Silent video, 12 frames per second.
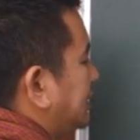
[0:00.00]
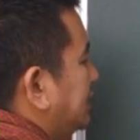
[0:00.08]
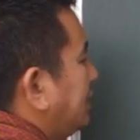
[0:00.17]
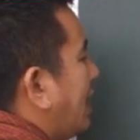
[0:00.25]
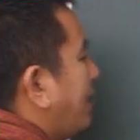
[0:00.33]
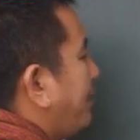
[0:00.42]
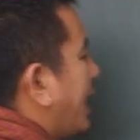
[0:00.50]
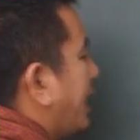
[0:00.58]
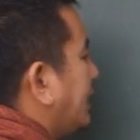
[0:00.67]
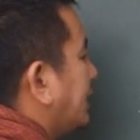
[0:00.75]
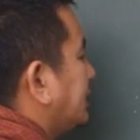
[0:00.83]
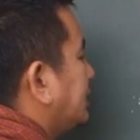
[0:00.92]
dy
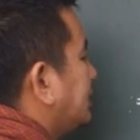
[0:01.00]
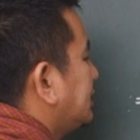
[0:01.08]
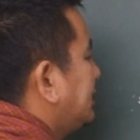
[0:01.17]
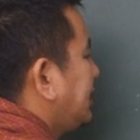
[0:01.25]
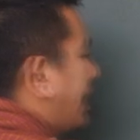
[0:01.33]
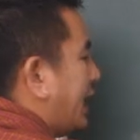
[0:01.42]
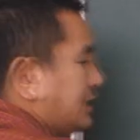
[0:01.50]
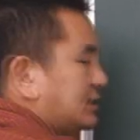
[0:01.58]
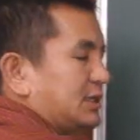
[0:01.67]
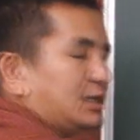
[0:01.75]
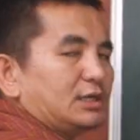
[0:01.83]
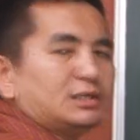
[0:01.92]
by
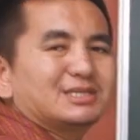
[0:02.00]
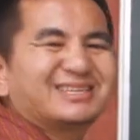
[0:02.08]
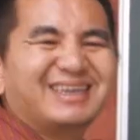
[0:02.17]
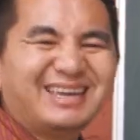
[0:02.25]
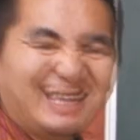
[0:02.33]
dx is